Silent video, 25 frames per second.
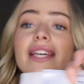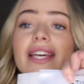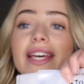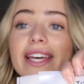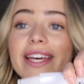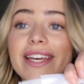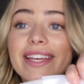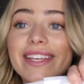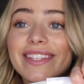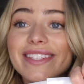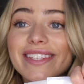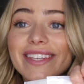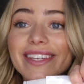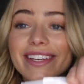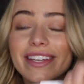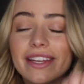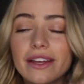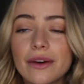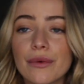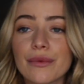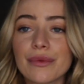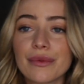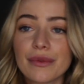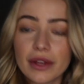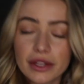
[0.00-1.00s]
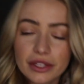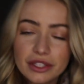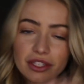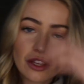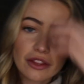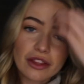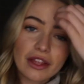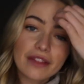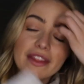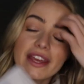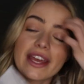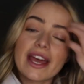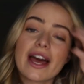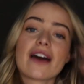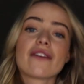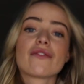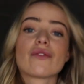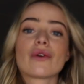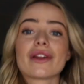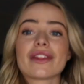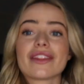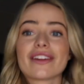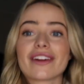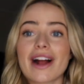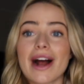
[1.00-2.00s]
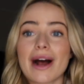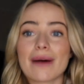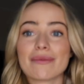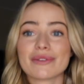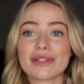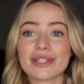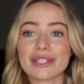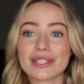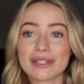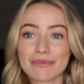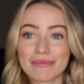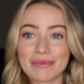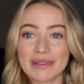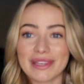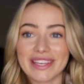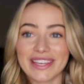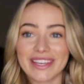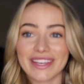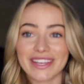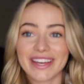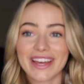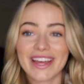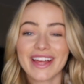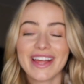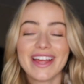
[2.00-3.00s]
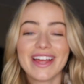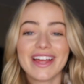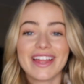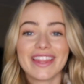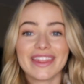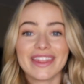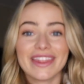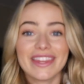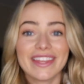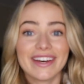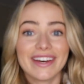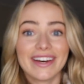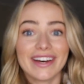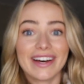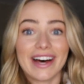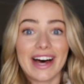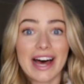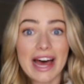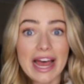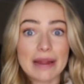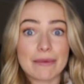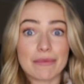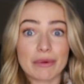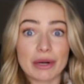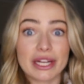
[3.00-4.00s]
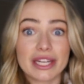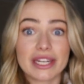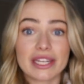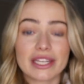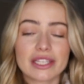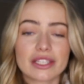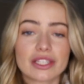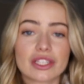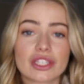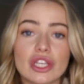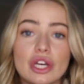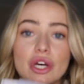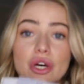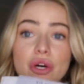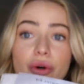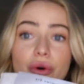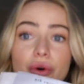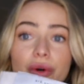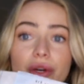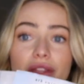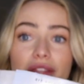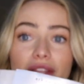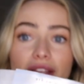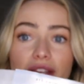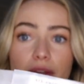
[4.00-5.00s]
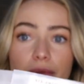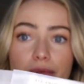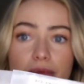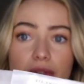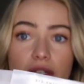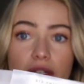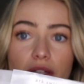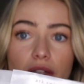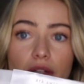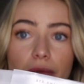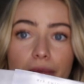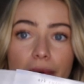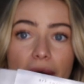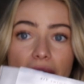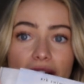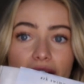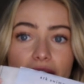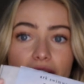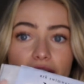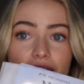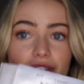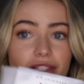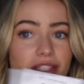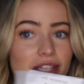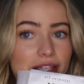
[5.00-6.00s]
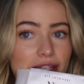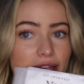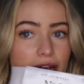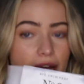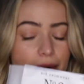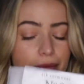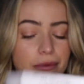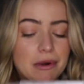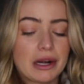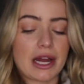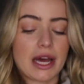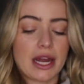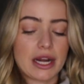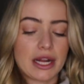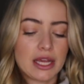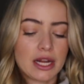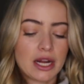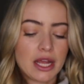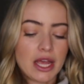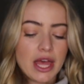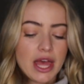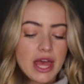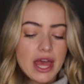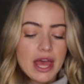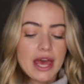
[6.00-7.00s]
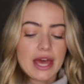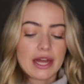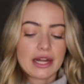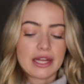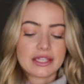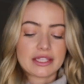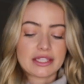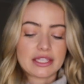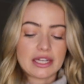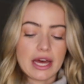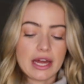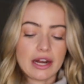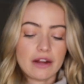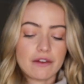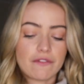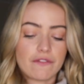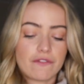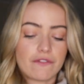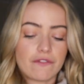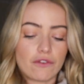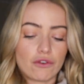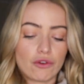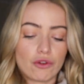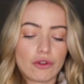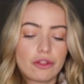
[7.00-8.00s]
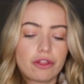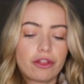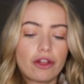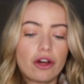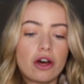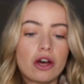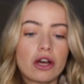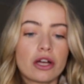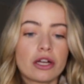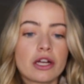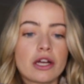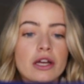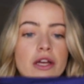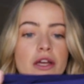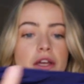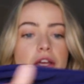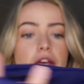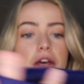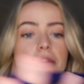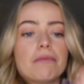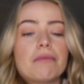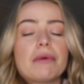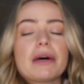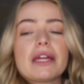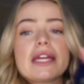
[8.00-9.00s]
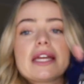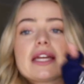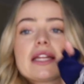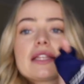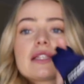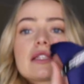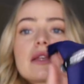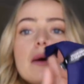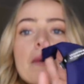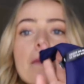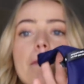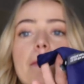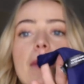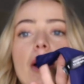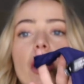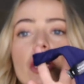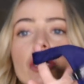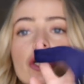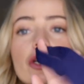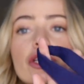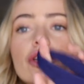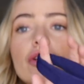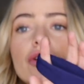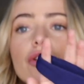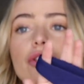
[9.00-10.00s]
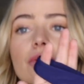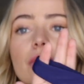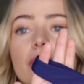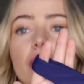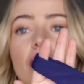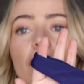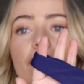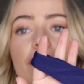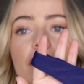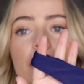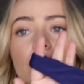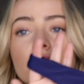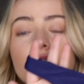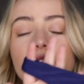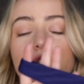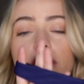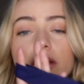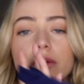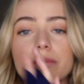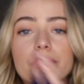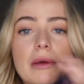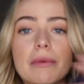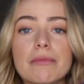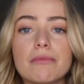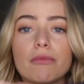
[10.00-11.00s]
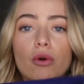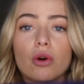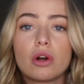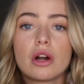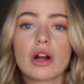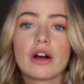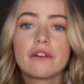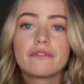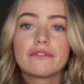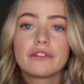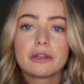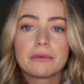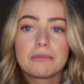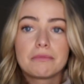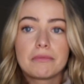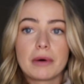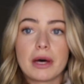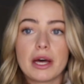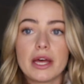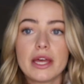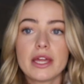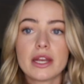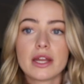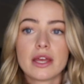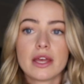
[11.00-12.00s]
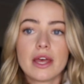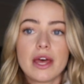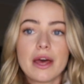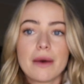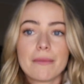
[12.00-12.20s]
Is so then they have one of their options being the hybrid. So it comes in a little package, it says hybrid on it, and it's not a full thong, but it's partial, so it covers a little bit more of your butt.